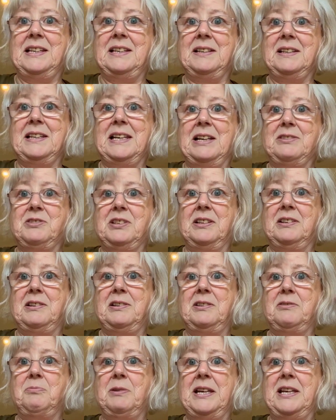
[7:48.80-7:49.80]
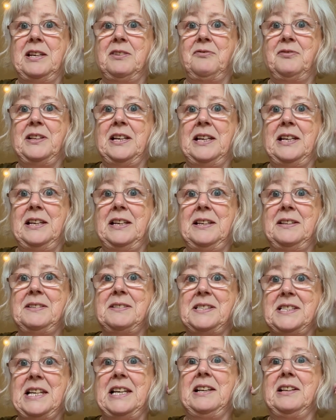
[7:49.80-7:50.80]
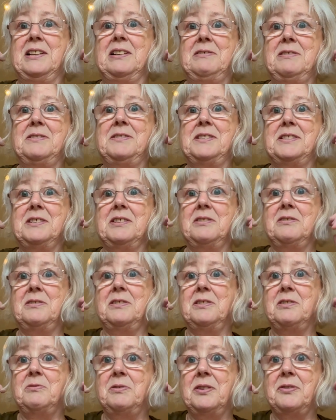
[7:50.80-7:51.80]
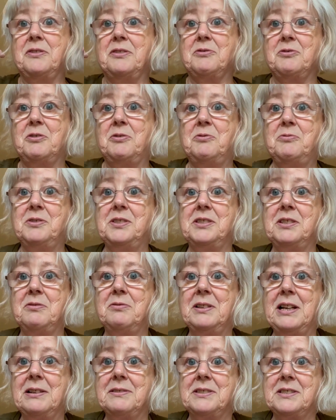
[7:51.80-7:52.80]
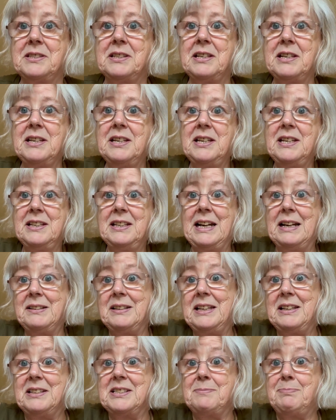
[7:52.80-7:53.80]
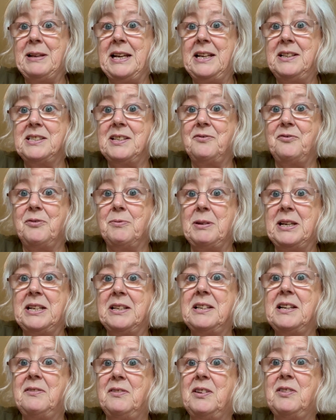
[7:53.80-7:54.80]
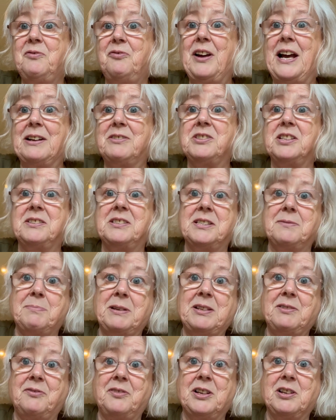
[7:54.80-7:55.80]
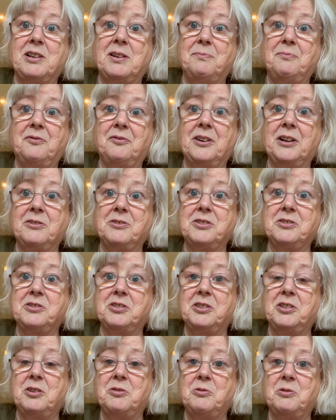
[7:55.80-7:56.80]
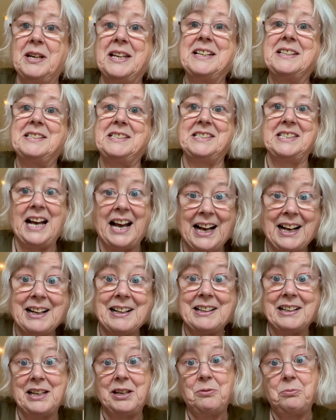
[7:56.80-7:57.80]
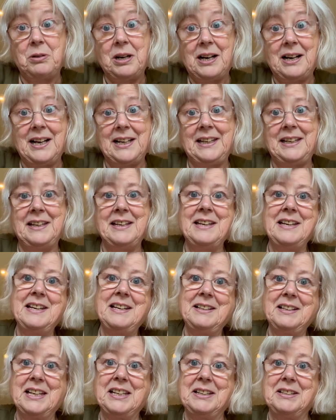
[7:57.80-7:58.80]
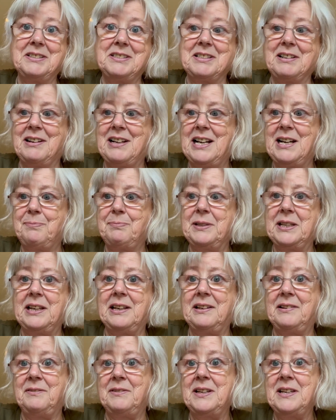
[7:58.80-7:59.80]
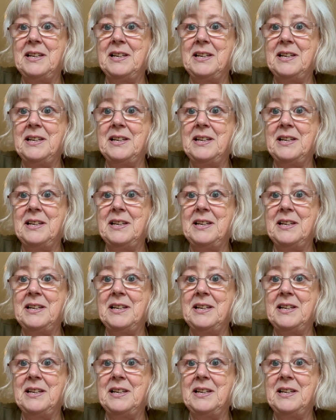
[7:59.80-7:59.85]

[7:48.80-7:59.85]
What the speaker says: getting in the way of the signals going through. So that explains it for me. In fact, it's a bit of a comfort to know exactly why things are happening.